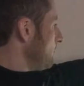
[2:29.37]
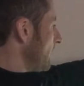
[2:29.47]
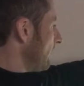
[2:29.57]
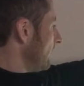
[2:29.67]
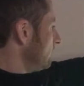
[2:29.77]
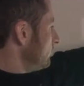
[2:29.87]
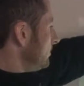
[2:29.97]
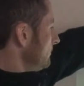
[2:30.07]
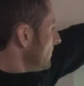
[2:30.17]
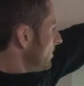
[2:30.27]
key
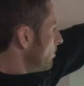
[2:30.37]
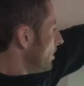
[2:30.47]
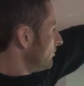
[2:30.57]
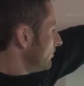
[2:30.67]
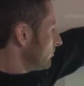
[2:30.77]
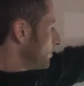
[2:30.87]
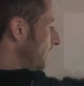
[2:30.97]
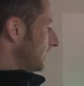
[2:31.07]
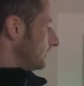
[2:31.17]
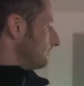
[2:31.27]
periods, one is in the
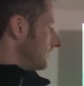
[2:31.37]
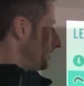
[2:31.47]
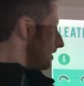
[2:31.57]
spring